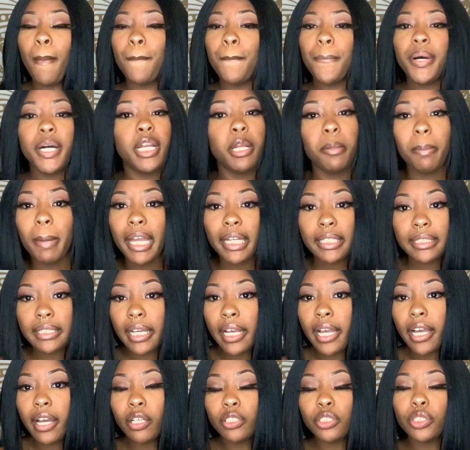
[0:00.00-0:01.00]
put it back
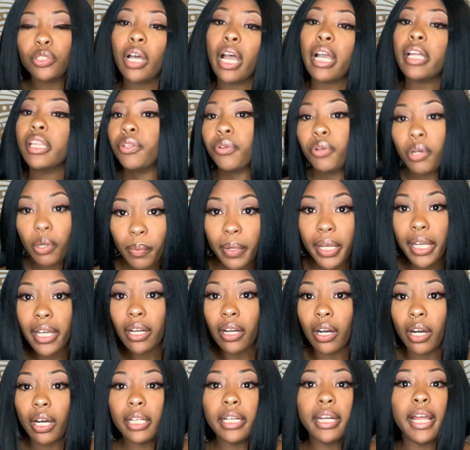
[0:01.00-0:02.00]
down so I can throw a wig
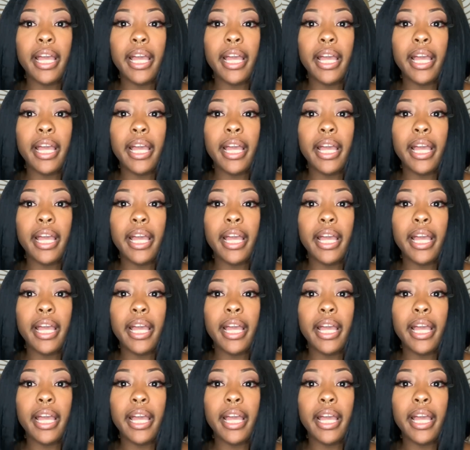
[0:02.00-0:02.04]
on.